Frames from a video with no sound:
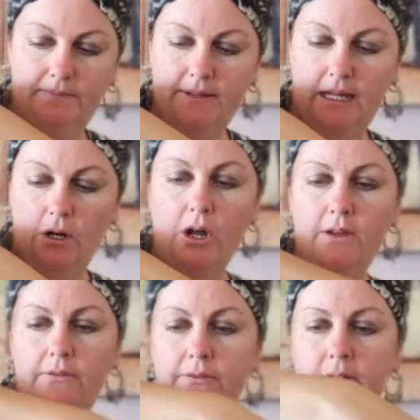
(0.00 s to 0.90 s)
And
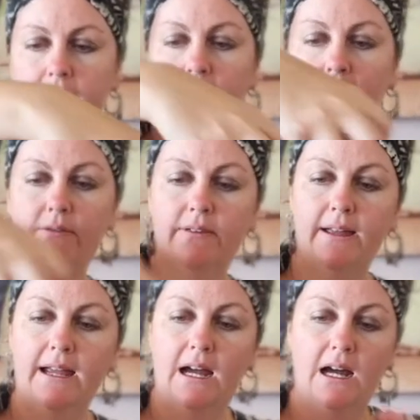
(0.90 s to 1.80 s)
hopefully, if
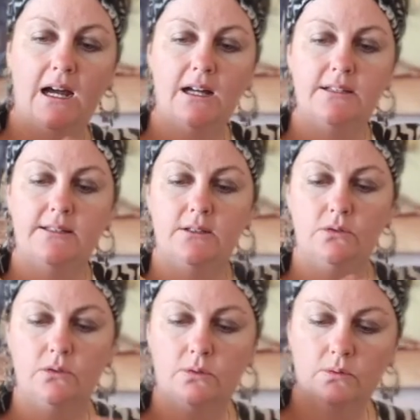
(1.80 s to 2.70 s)
they are
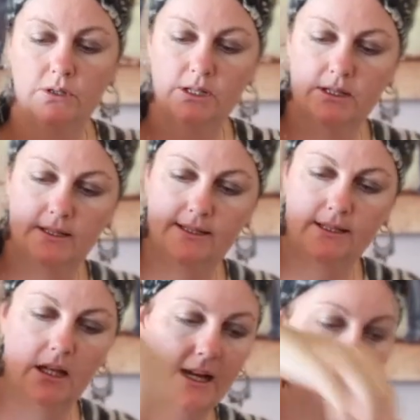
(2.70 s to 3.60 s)
still just the
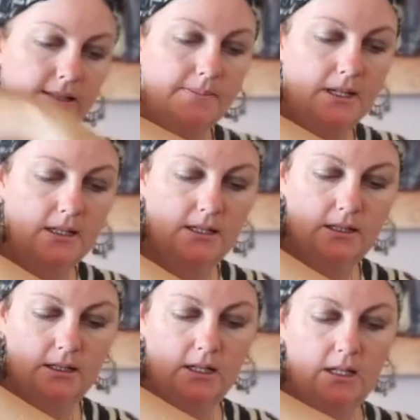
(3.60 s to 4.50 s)
slightest bit
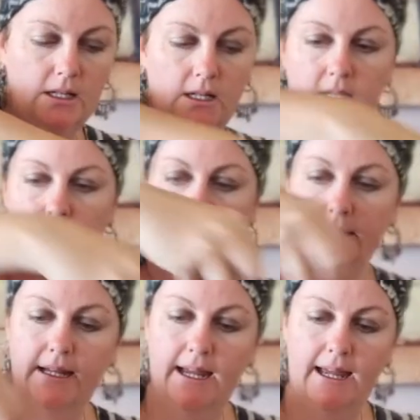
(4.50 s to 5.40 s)

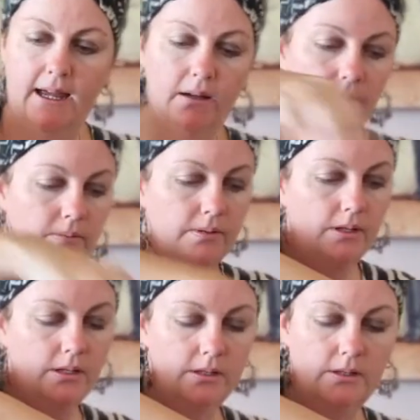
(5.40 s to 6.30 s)
damp,
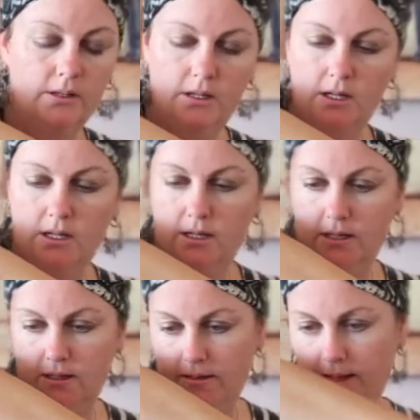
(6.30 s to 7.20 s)

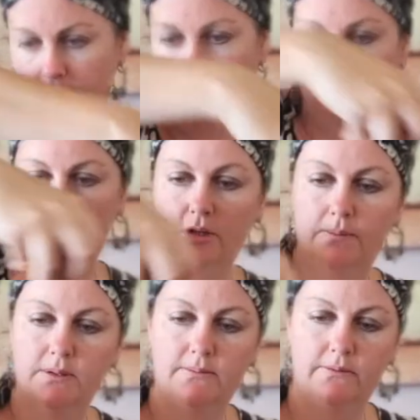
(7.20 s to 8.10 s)
then that
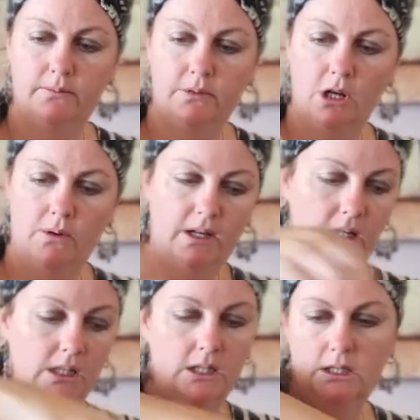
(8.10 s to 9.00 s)
stops them from going